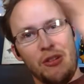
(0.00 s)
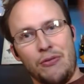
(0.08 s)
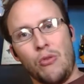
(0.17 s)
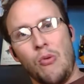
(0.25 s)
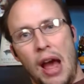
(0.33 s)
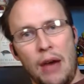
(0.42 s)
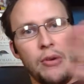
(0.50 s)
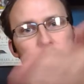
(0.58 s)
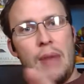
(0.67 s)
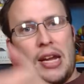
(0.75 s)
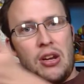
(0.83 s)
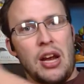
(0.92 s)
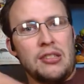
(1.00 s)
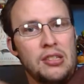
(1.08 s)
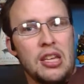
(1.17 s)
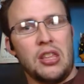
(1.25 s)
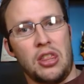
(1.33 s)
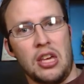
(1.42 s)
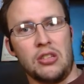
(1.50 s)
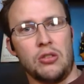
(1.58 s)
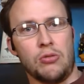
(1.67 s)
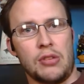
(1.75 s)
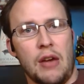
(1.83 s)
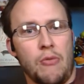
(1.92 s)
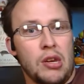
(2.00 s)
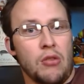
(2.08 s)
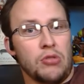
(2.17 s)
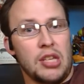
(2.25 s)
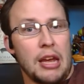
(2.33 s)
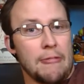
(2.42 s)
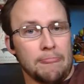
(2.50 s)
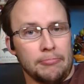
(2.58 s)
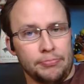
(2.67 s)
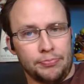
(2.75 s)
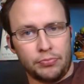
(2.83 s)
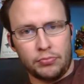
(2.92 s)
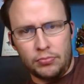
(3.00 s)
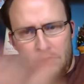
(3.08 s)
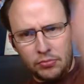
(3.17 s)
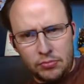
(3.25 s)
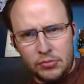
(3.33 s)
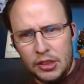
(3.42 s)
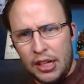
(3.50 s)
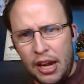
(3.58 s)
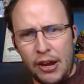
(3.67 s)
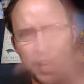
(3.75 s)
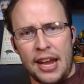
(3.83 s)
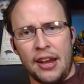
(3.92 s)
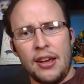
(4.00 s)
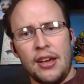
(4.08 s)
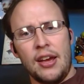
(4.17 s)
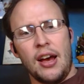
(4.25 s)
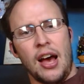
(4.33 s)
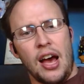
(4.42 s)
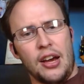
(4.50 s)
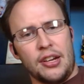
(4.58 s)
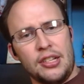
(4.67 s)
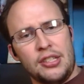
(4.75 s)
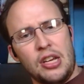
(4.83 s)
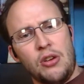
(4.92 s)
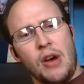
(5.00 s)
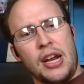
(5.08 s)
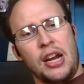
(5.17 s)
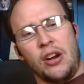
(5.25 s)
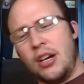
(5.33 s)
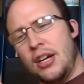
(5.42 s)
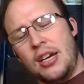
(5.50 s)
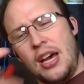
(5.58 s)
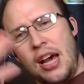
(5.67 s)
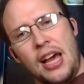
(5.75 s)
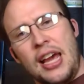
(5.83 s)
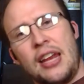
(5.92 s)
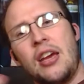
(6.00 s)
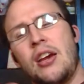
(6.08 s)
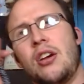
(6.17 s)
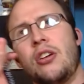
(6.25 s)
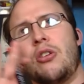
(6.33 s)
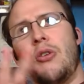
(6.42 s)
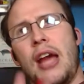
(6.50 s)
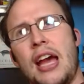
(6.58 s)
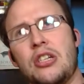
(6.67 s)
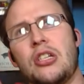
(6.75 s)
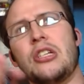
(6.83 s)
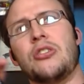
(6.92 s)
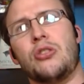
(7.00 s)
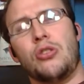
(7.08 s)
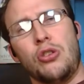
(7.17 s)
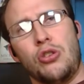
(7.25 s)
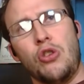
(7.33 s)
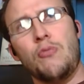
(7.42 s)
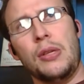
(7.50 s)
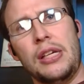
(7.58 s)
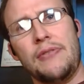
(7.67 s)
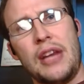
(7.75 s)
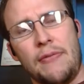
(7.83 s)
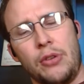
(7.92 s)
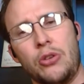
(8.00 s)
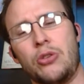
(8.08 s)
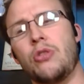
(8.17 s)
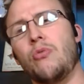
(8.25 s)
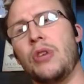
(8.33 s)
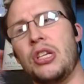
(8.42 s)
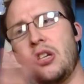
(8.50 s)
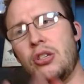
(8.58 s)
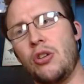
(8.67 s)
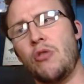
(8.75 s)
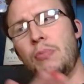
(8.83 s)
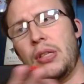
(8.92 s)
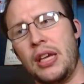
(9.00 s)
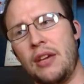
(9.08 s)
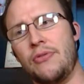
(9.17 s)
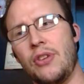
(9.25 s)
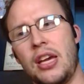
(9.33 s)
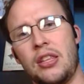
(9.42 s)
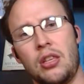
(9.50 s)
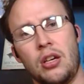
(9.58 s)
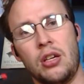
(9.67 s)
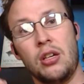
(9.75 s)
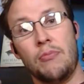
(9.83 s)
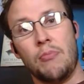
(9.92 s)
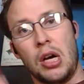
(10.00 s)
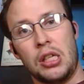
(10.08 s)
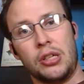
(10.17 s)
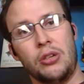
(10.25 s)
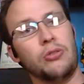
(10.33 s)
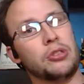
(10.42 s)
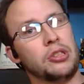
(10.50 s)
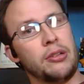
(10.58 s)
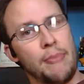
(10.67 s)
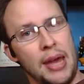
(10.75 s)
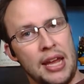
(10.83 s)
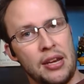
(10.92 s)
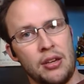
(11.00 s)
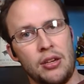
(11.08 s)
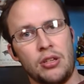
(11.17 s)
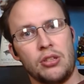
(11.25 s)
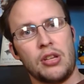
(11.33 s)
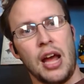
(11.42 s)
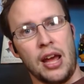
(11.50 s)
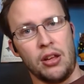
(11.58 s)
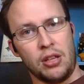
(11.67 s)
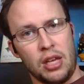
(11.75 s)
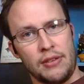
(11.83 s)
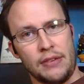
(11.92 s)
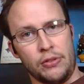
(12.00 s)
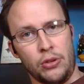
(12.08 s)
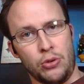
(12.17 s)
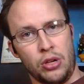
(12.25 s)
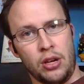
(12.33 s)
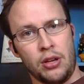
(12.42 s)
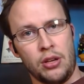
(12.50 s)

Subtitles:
for why we might not see the things you say we don't see. Now, again, continue on here. Again, creationists do believe in evolution. We just don't believe in the molecules to man style of evolution.